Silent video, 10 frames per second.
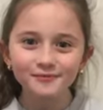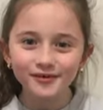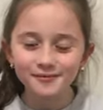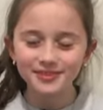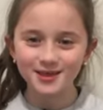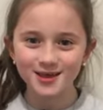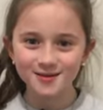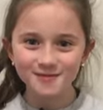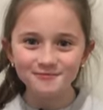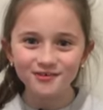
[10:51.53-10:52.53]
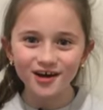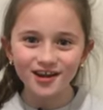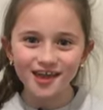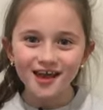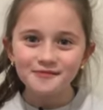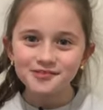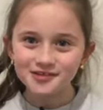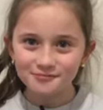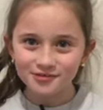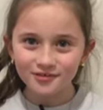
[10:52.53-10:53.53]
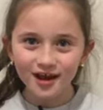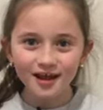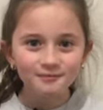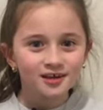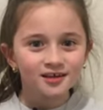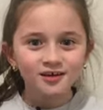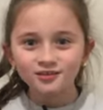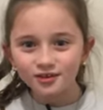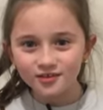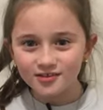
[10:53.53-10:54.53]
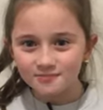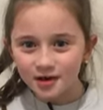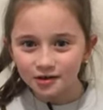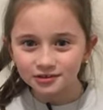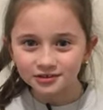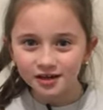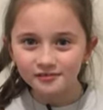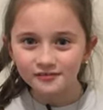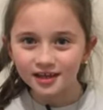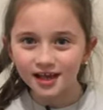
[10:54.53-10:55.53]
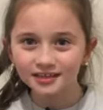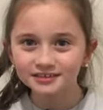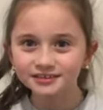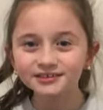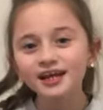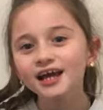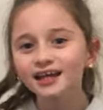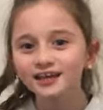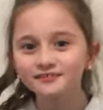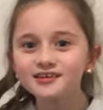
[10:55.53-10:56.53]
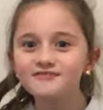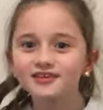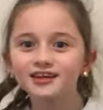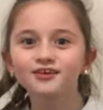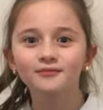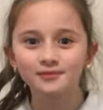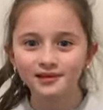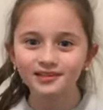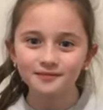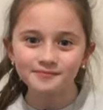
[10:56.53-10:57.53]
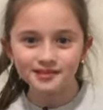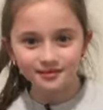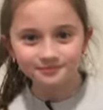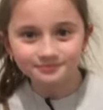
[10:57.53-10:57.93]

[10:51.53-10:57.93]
more about the human body, subscribe, turn on those post notifications, give this video a big thumbs up.